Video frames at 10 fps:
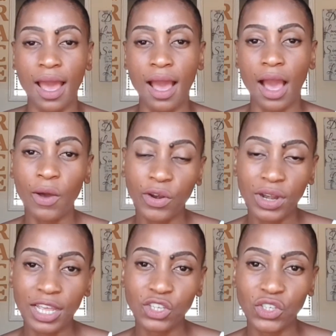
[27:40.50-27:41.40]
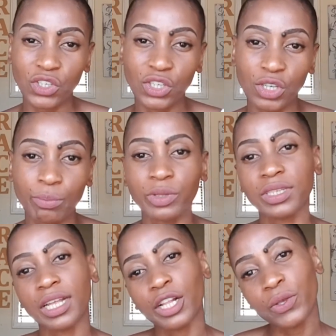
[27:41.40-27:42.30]
our relationship. We'll
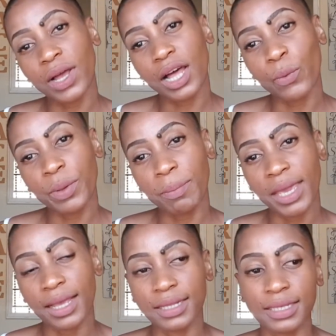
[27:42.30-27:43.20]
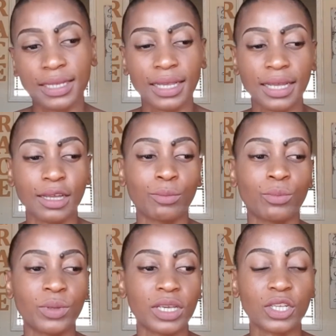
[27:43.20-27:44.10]
tell you how we met.
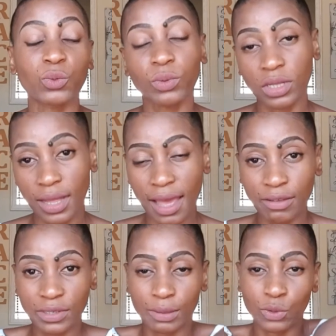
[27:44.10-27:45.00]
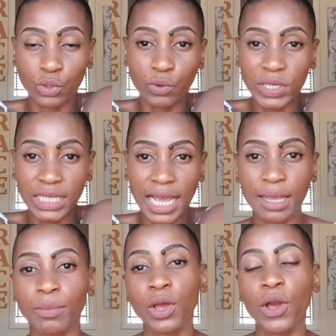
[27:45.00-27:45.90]
Yes, we'll have some story
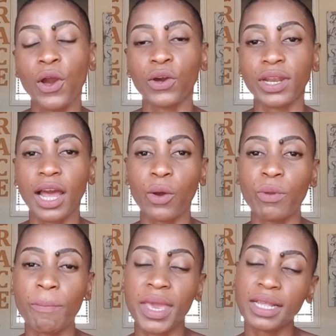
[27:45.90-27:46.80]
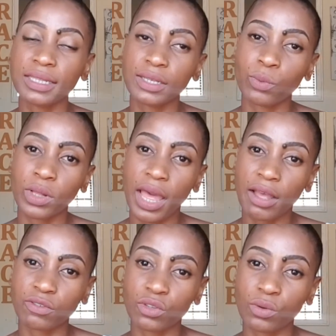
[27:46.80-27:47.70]
time on how we met. We'll
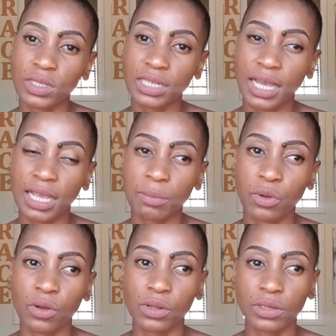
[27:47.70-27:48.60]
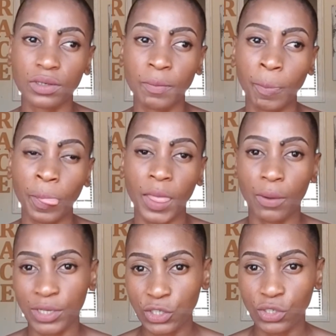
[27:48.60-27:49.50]
have story time on
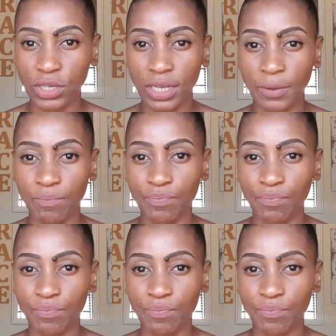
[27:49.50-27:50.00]
our journey